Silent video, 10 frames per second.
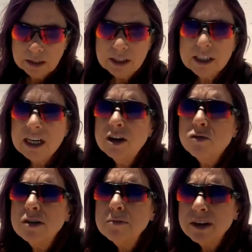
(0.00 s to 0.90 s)
It's
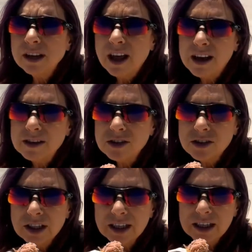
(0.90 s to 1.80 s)
decriminalized, so
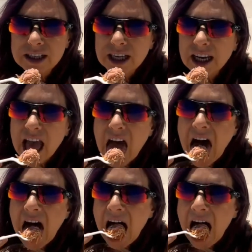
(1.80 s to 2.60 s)
you get a ticket.